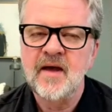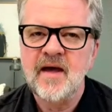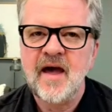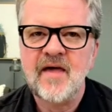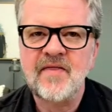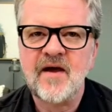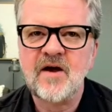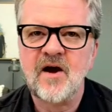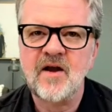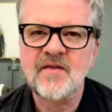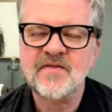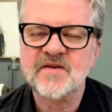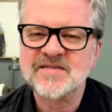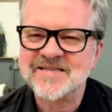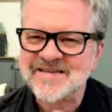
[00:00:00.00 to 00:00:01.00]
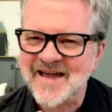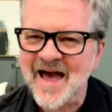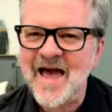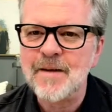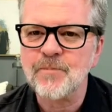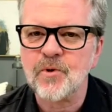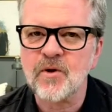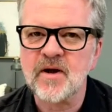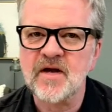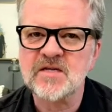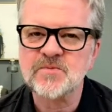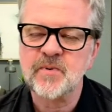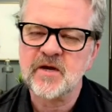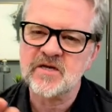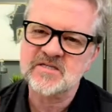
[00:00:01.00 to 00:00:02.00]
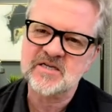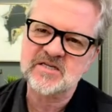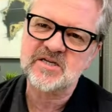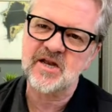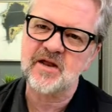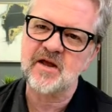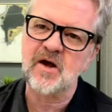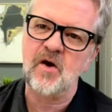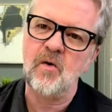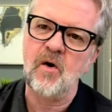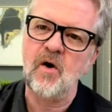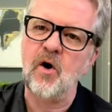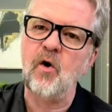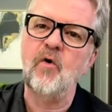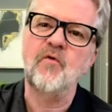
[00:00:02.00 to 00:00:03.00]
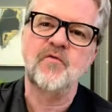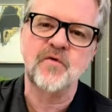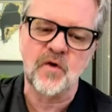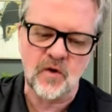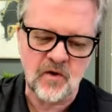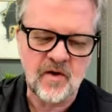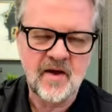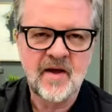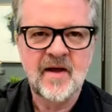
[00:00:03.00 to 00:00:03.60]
and they call it the Sky Bridge because it's to go over